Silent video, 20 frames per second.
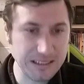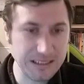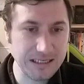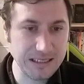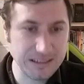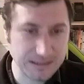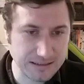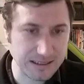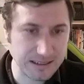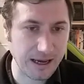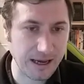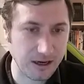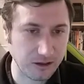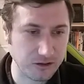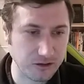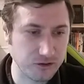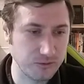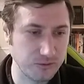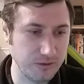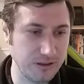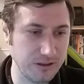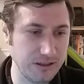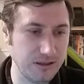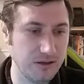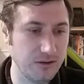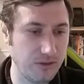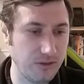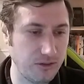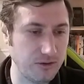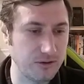is actually
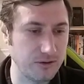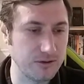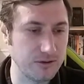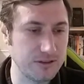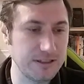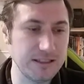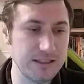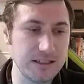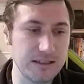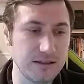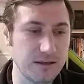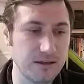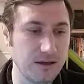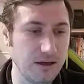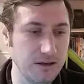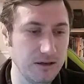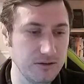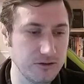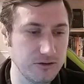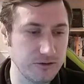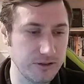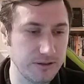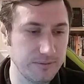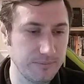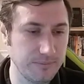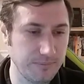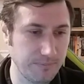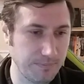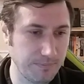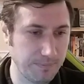1,300.
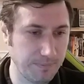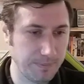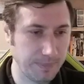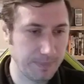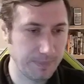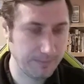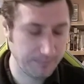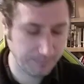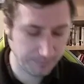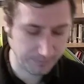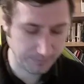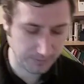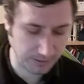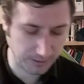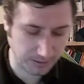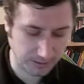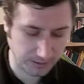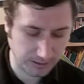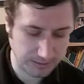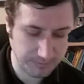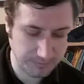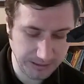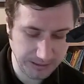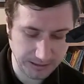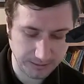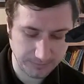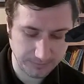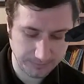All right, B.